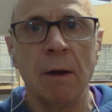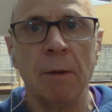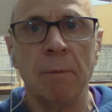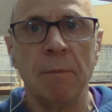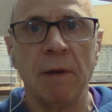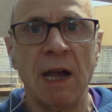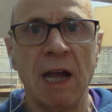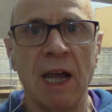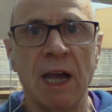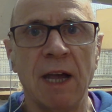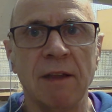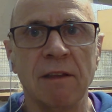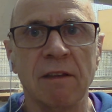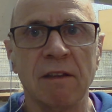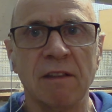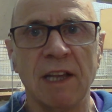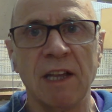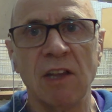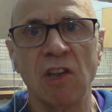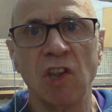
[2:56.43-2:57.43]
and
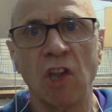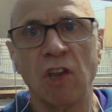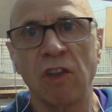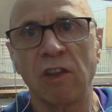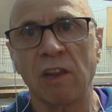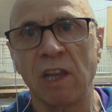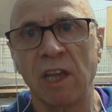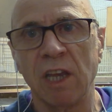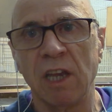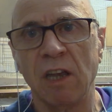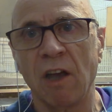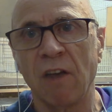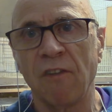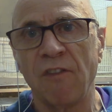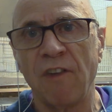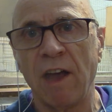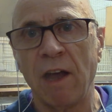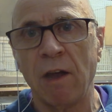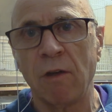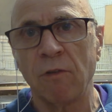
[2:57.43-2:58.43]
then suddenly I
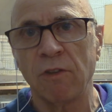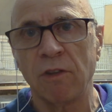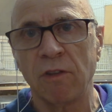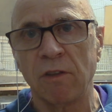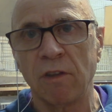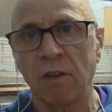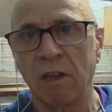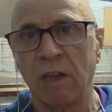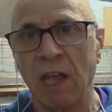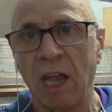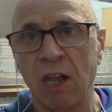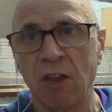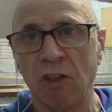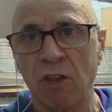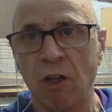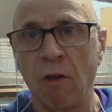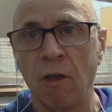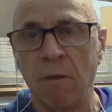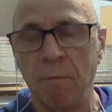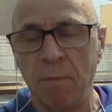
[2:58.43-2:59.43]
found eggs
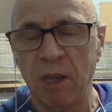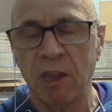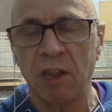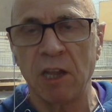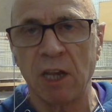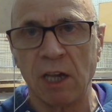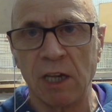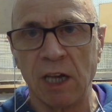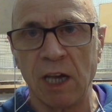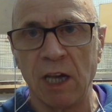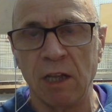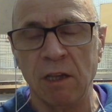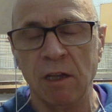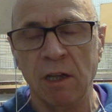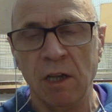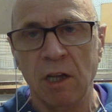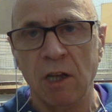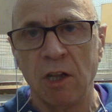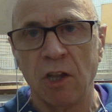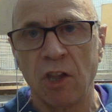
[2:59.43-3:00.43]
going missing again.
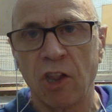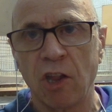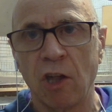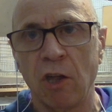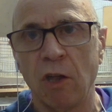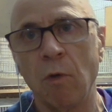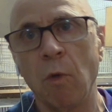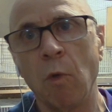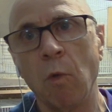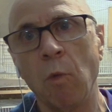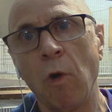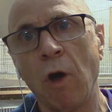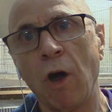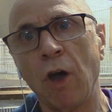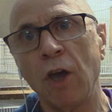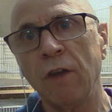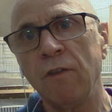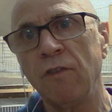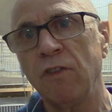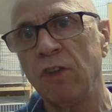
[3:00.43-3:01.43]
So what
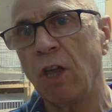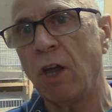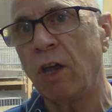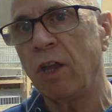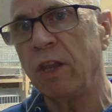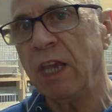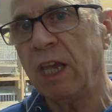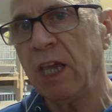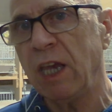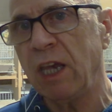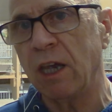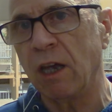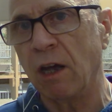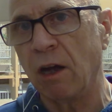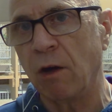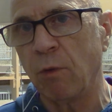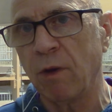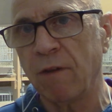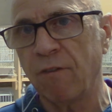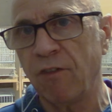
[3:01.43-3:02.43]
I've done here
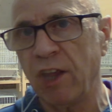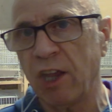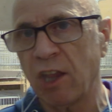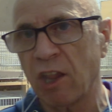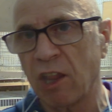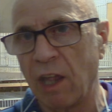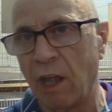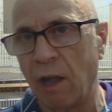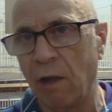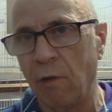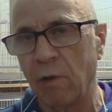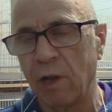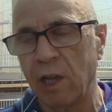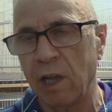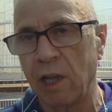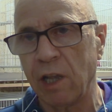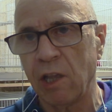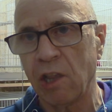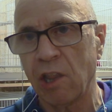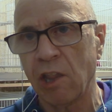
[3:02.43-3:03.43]
with this now
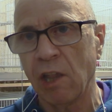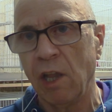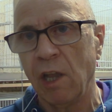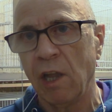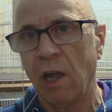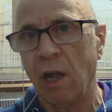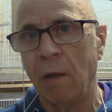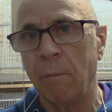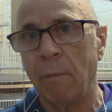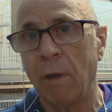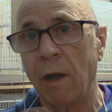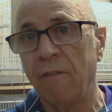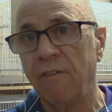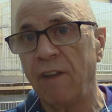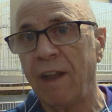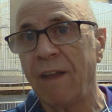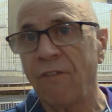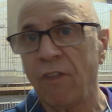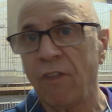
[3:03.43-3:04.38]
is I've left the